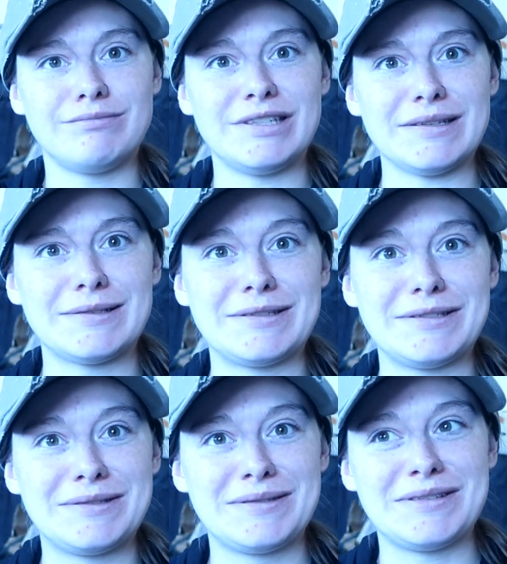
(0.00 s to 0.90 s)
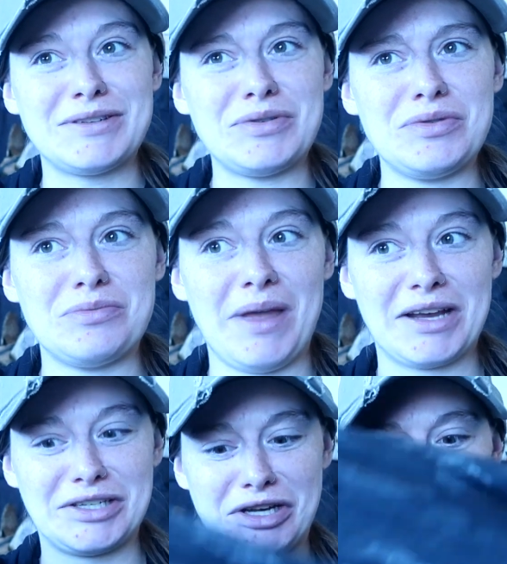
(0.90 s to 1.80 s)
just to
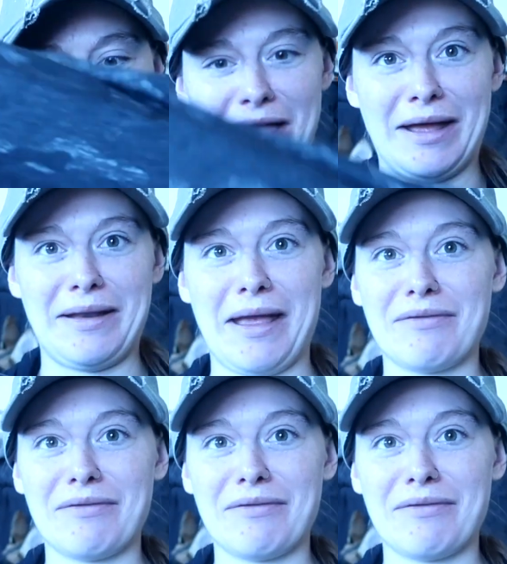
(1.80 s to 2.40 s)
make sure that